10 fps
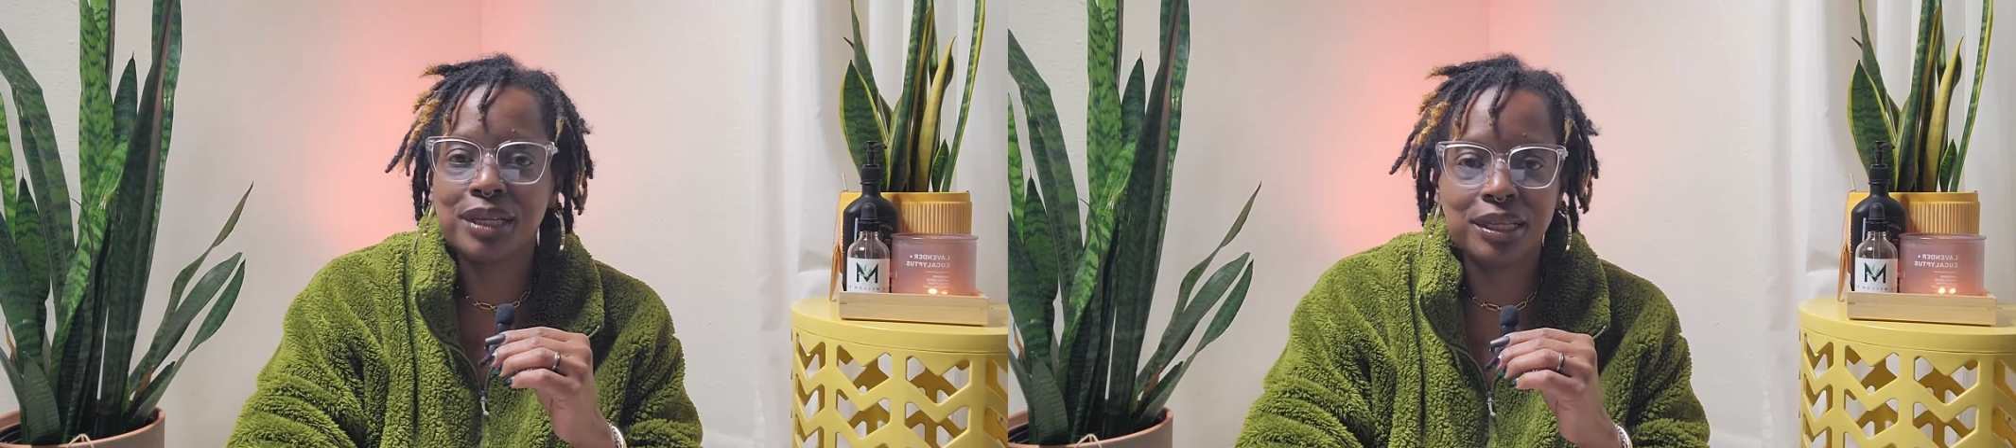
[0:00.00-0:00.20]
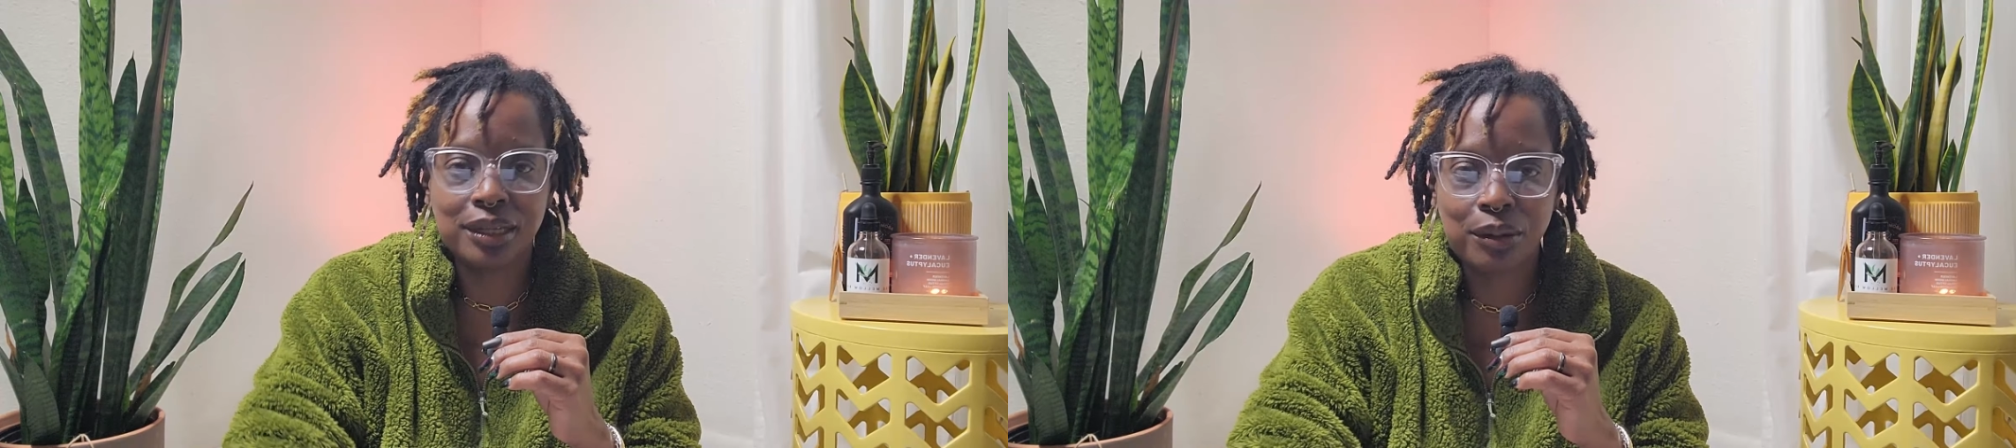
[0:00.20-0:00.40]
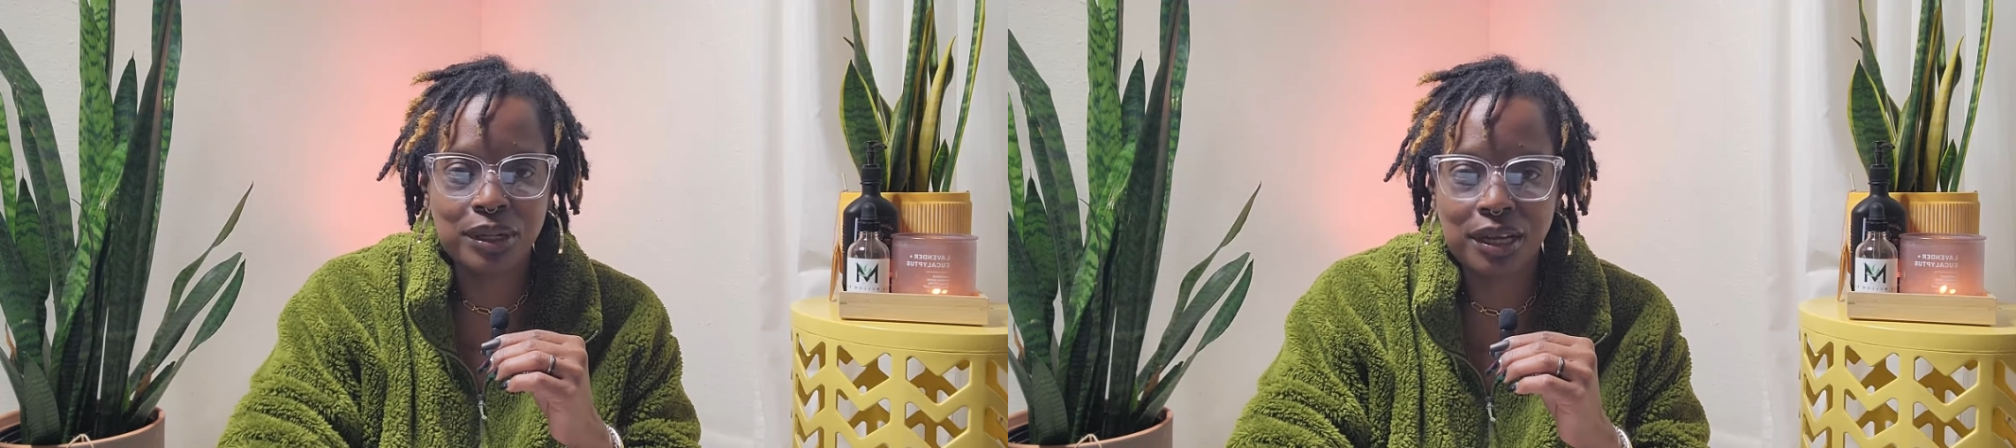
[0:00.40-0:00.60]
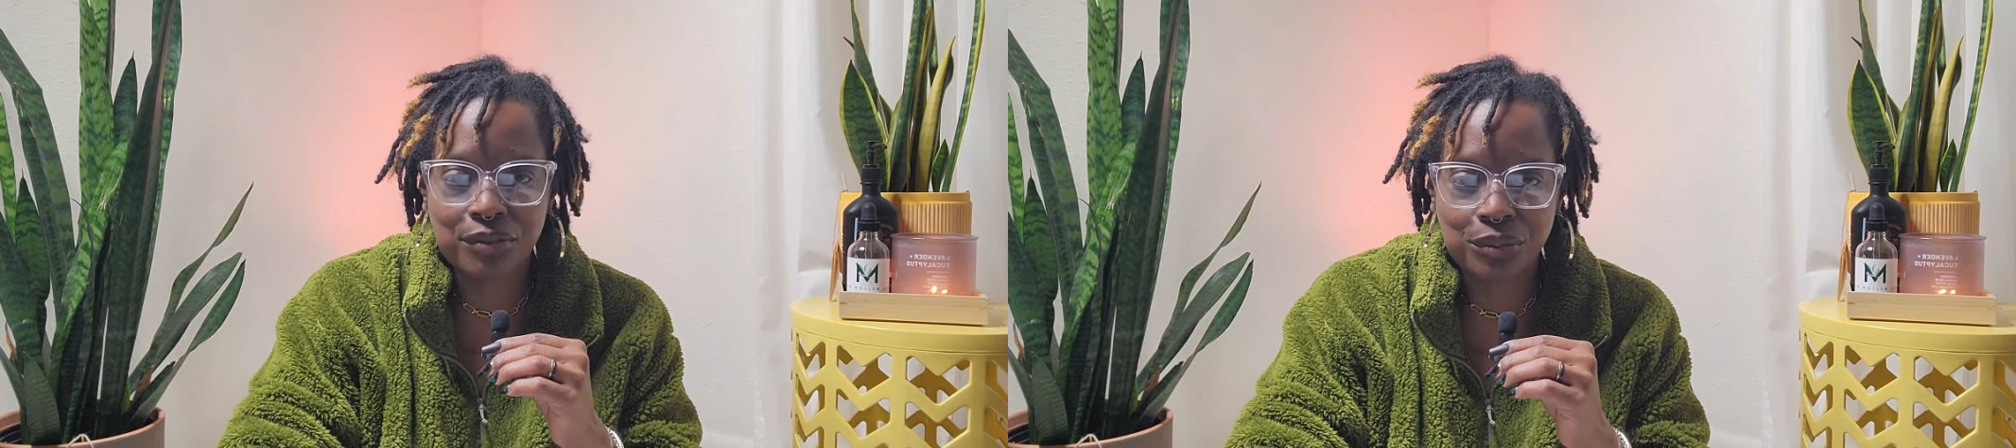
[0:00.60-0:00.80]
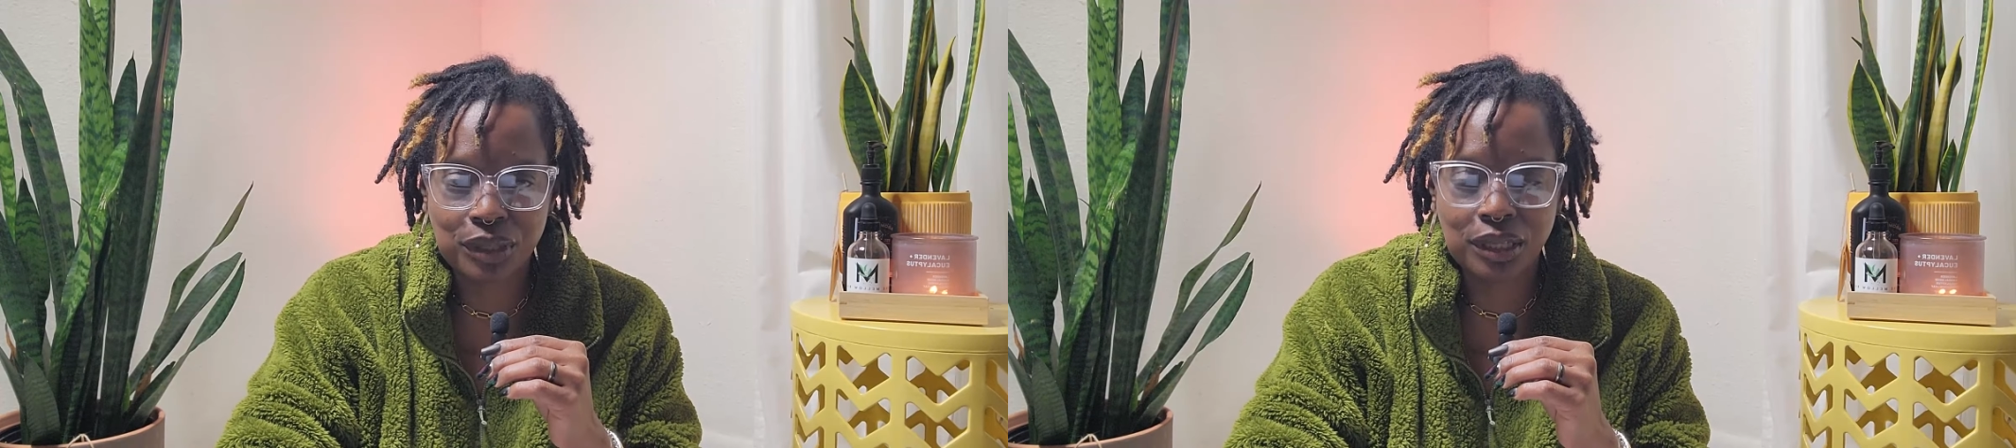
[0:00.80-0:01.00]
it
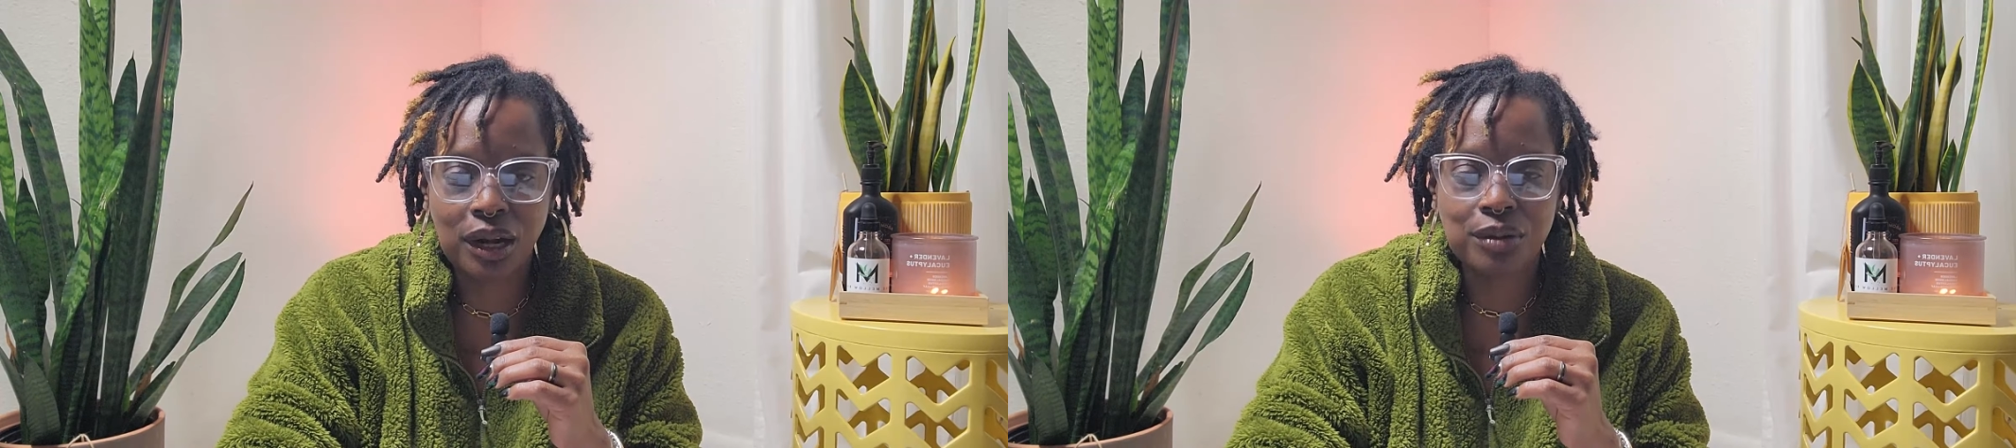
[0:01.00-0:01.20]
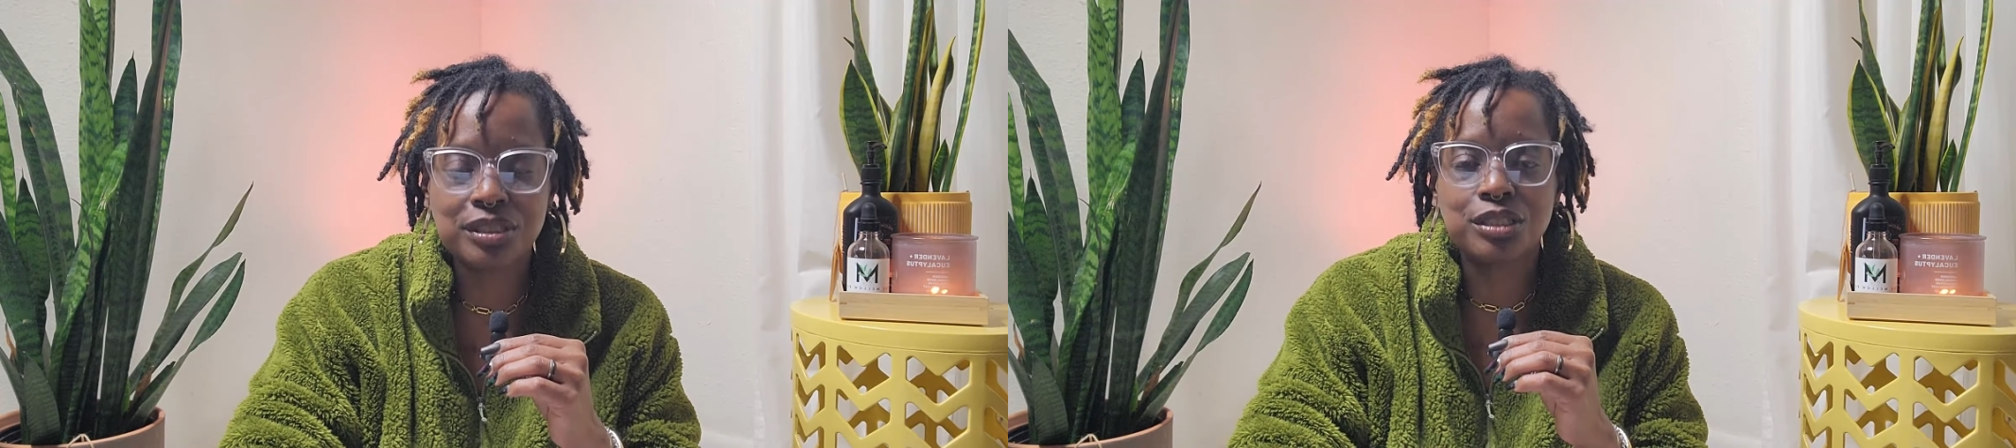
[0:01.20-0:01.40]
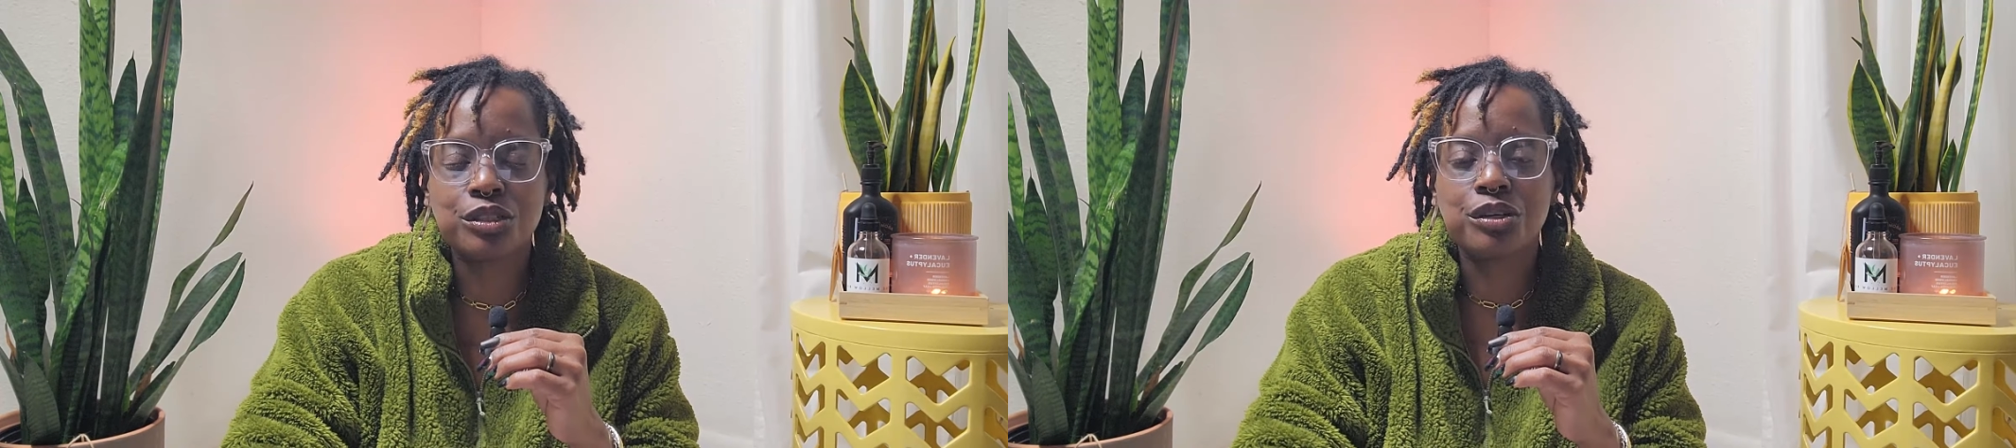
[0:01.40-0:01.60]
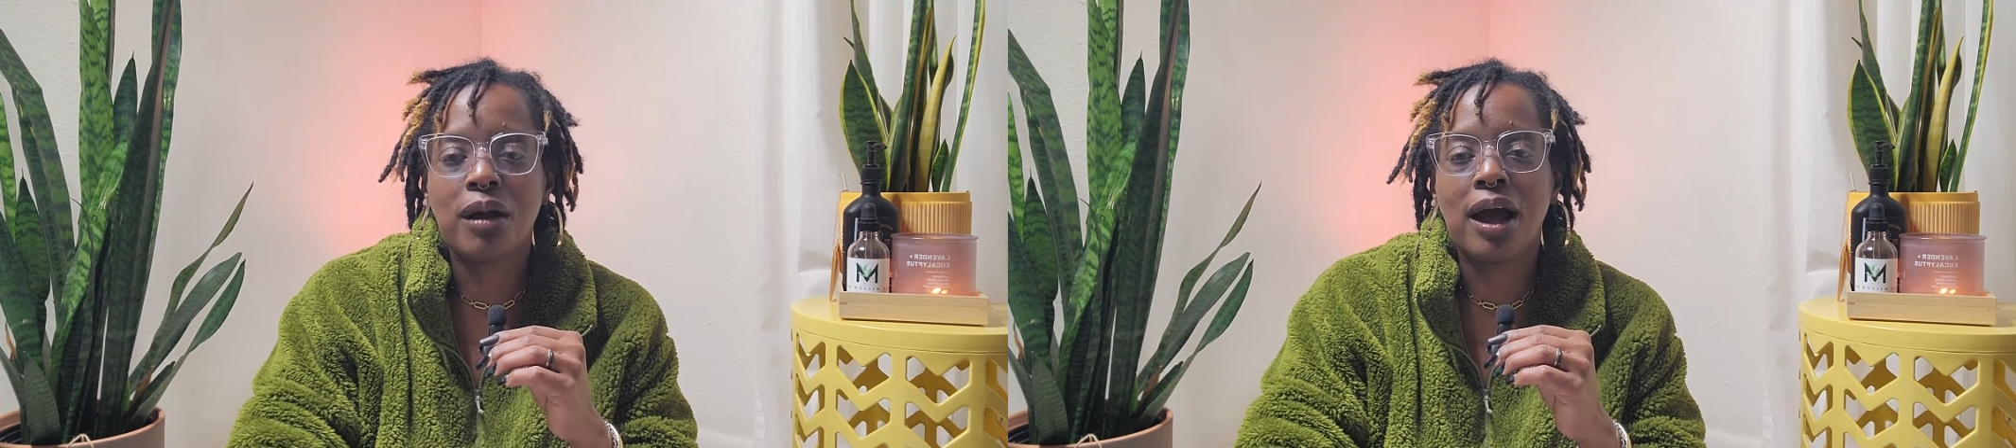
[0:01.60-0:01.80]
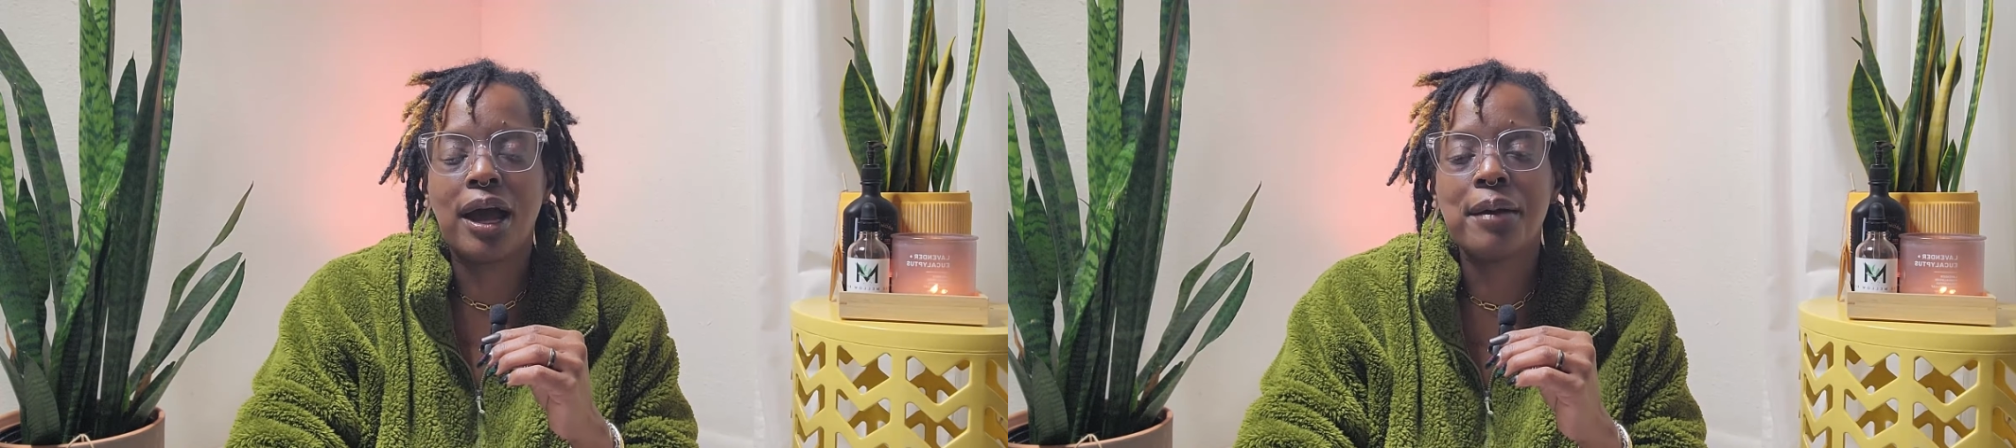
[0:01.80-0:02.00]
never really hurts to
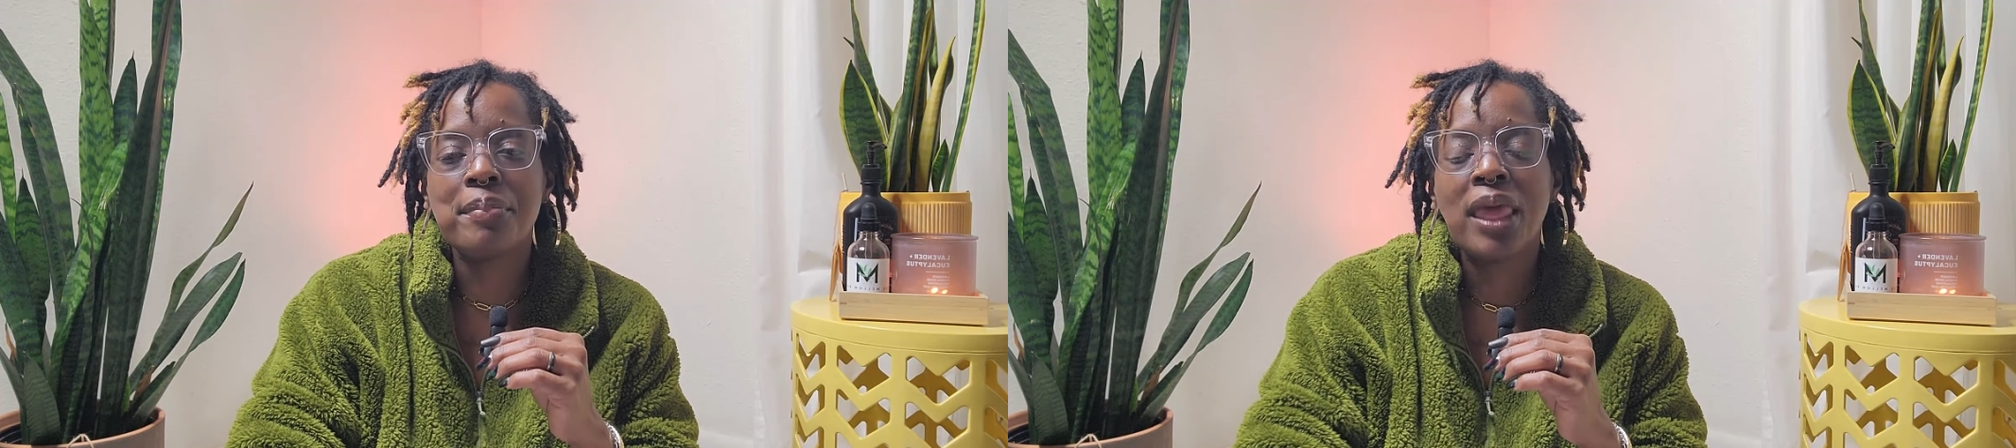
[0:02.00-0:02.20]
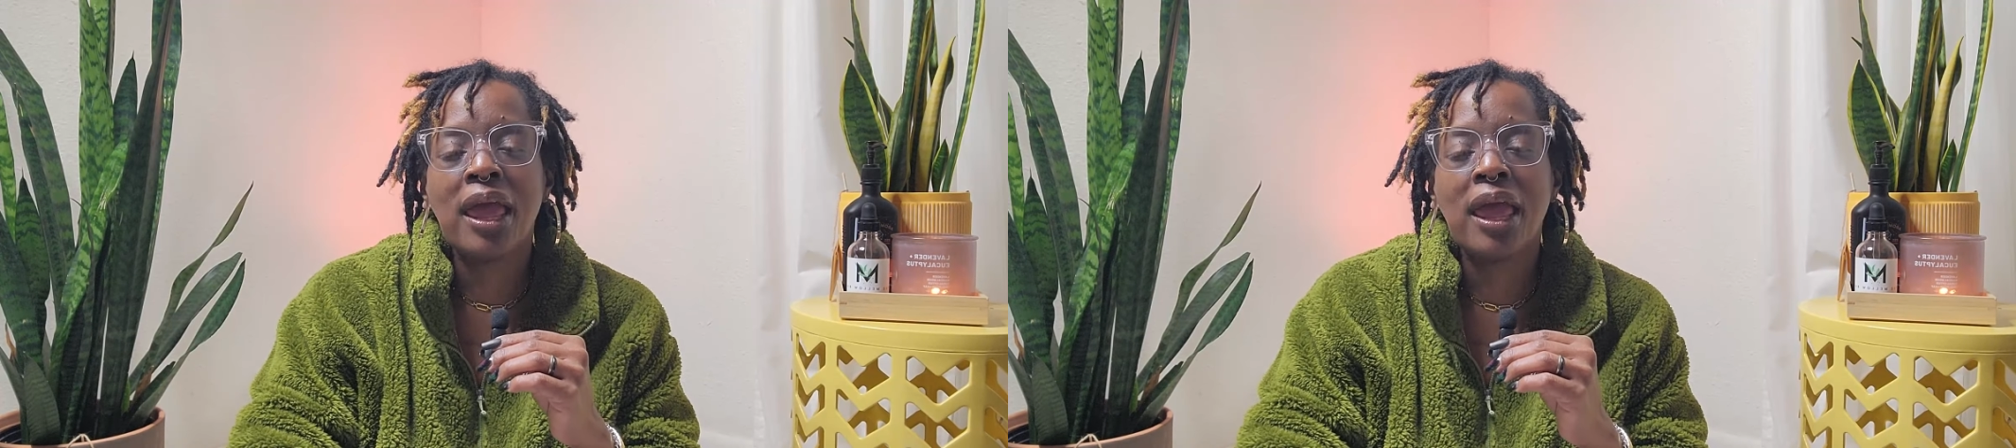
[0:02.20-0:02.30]
try.